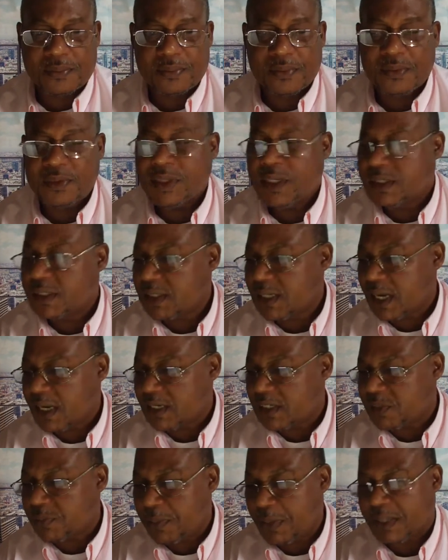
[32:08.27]
Religion at
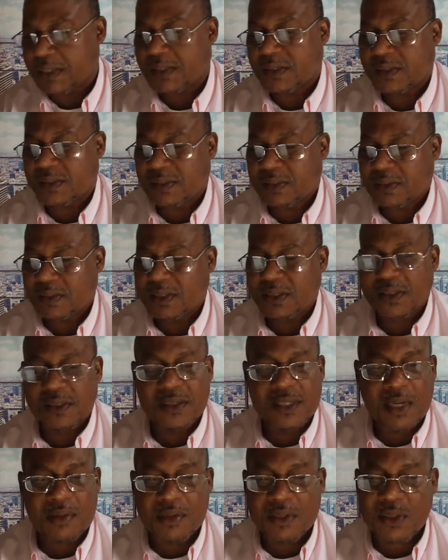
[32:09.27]
its best. Jesus
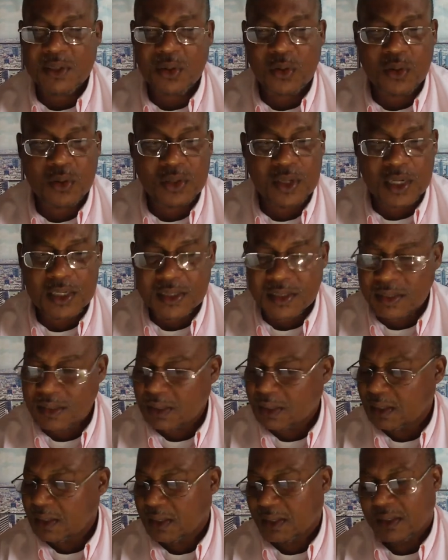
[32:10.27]
never told us
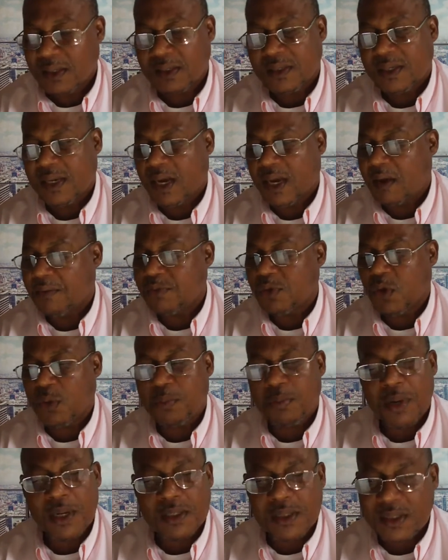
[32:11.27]
to have no
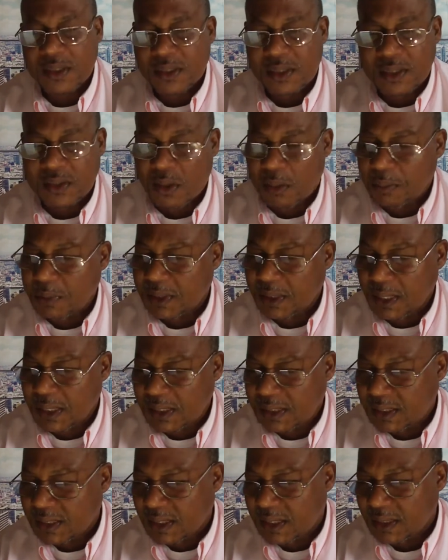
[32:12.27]
bunch of
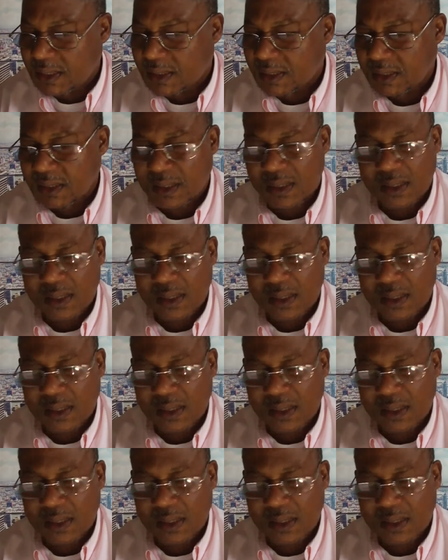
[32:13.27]
denominations,